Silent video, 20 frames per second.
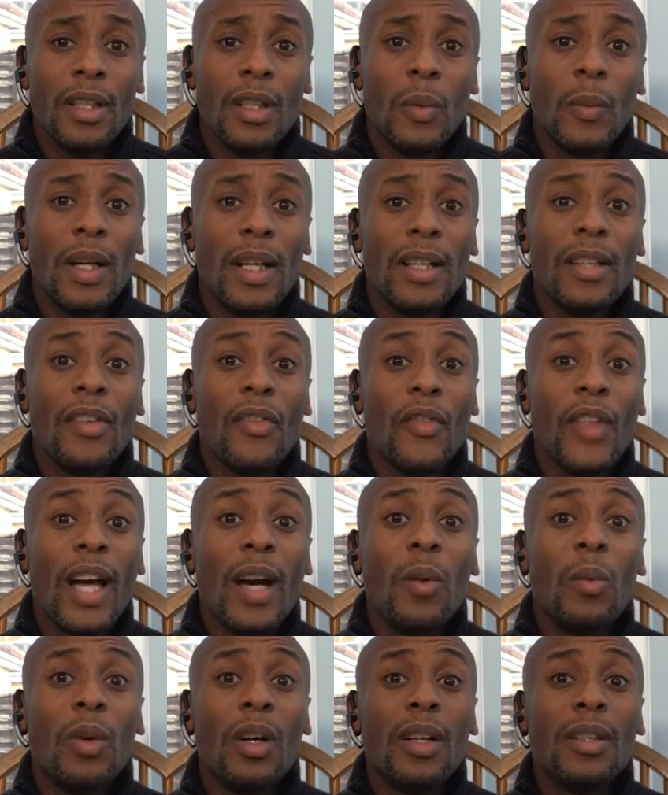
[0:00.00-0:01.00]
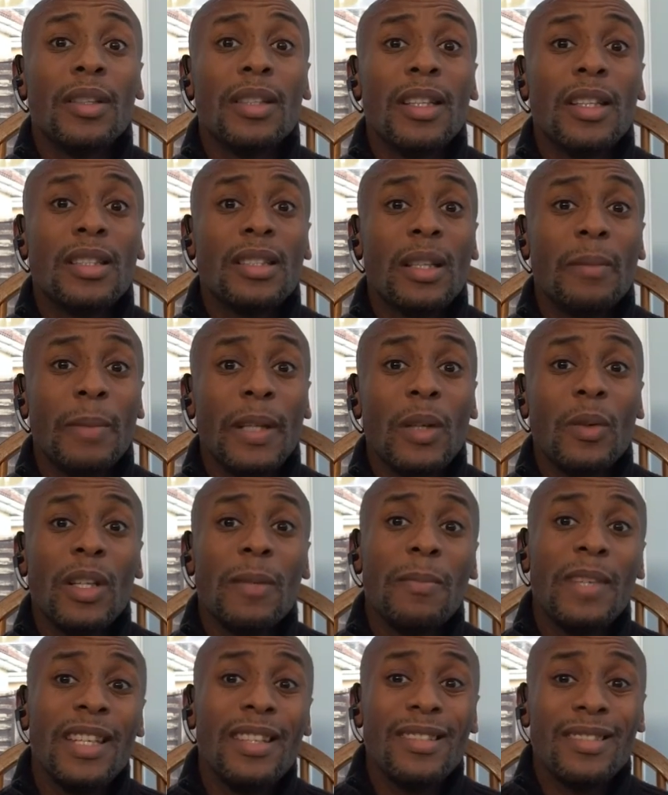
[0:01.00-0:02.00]
well, that one is a big,
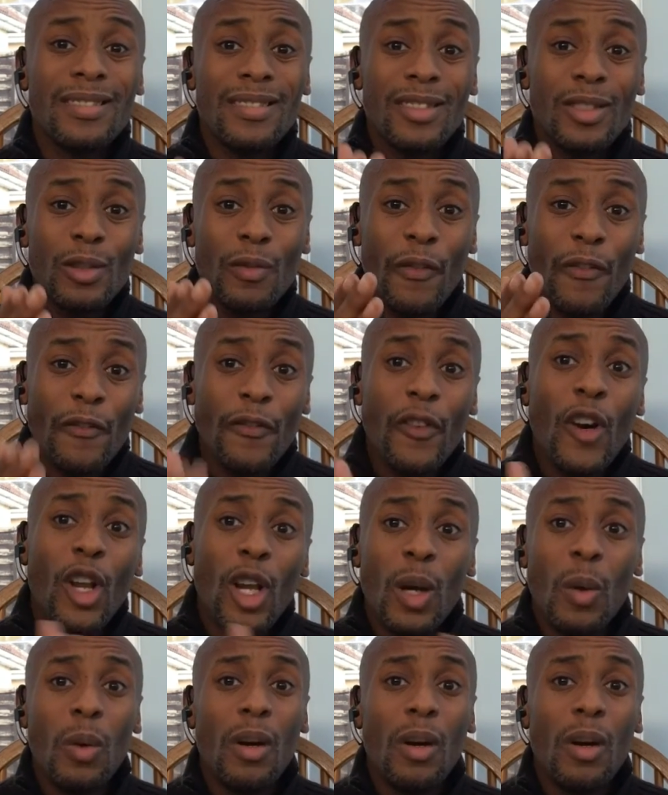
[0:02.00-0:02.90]
it means to follow